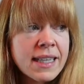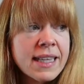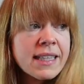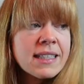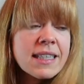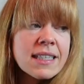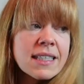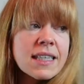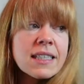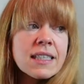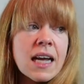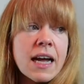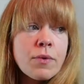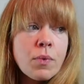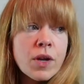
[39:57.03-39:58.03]
And this is the
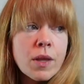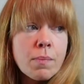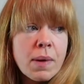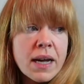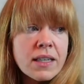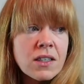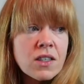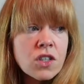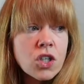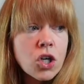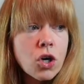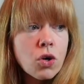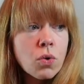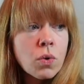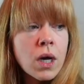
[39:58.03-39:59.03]
side where the buttons
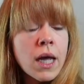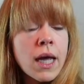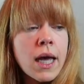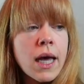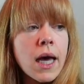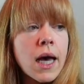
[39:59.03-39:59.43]
go.